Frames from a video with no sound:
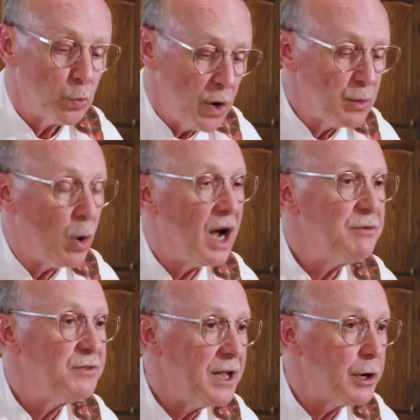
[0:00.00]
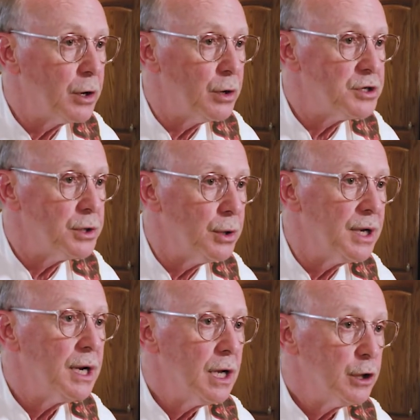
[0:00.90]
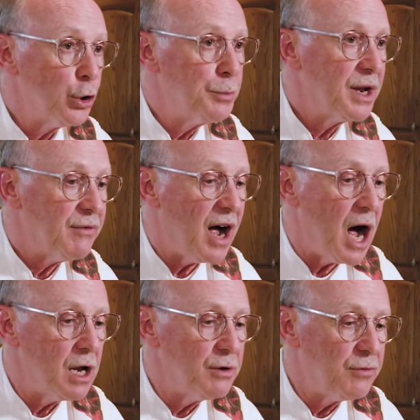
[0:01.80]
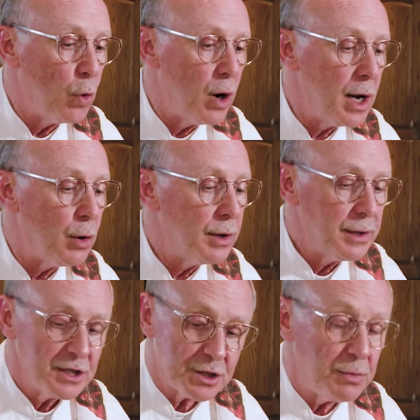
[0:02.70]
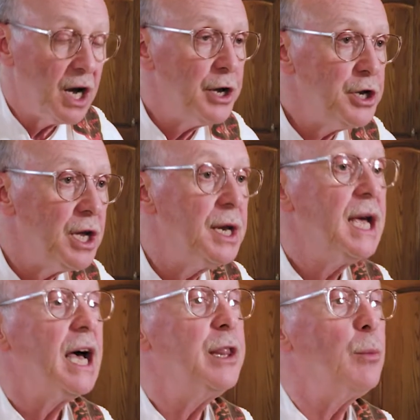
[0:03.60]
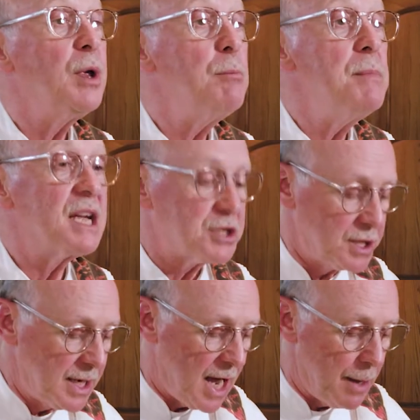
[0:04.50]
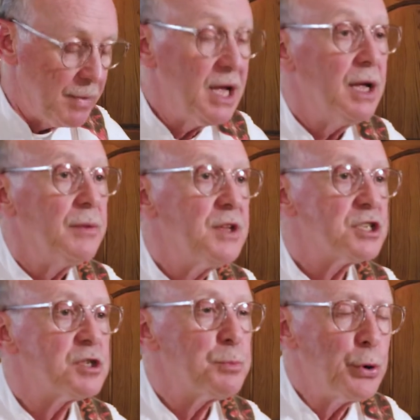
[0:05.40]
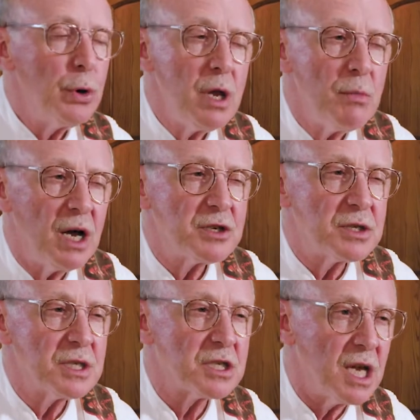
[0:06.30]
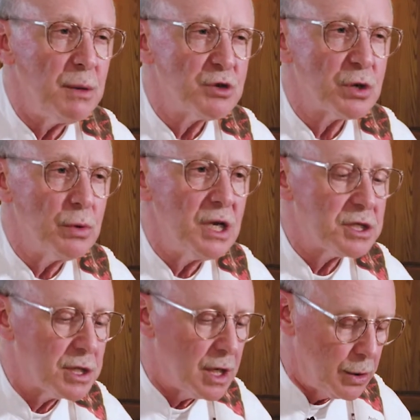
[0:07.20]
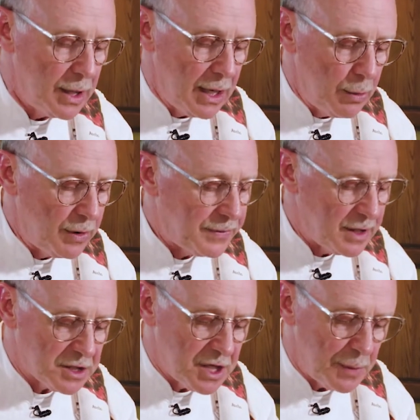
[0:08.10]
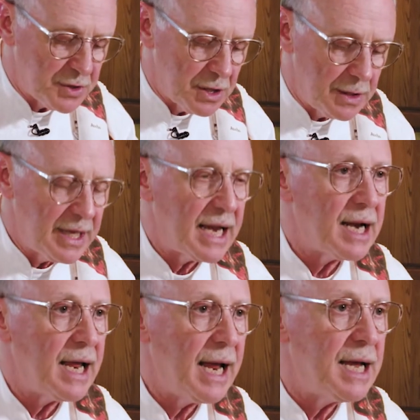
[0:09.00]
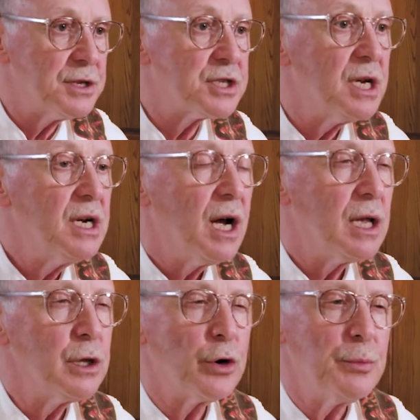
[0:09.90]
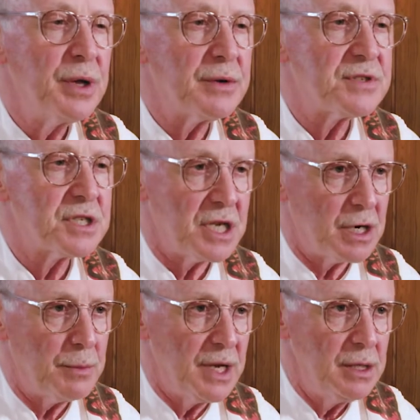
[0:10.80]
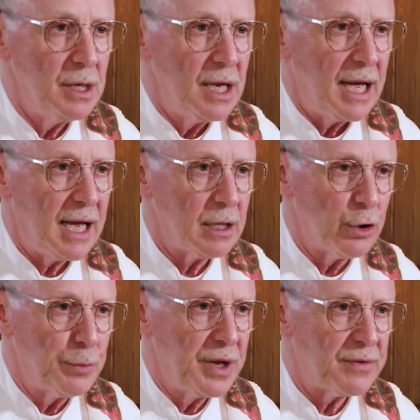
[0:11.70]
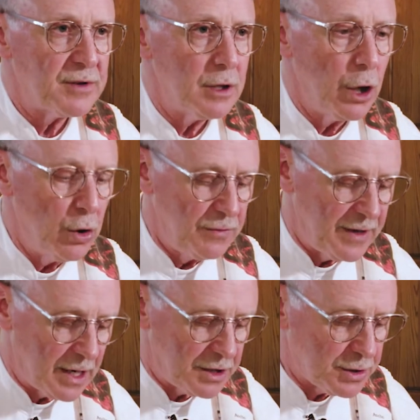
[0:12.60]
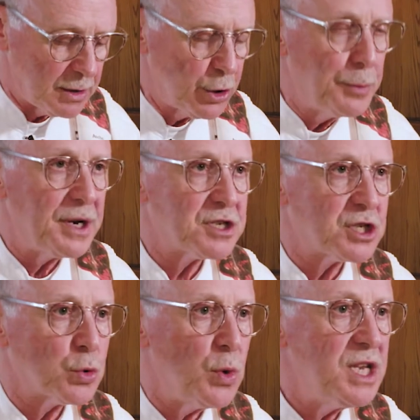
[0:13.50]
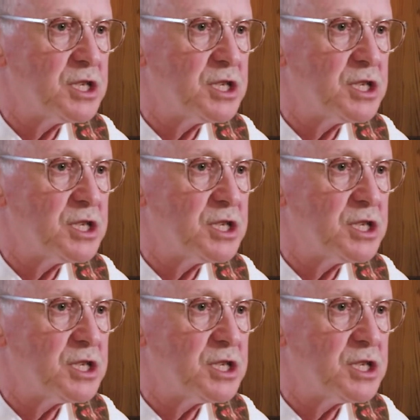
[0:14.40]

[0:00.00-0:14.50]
red wine vinegar to it, a little bit of olive oil, some onion, and then we mixed it up. This is pretty much the same chorizo with the exception that it has a little bit of cinnamon and a little bit of clove in it, so a little bit of sweet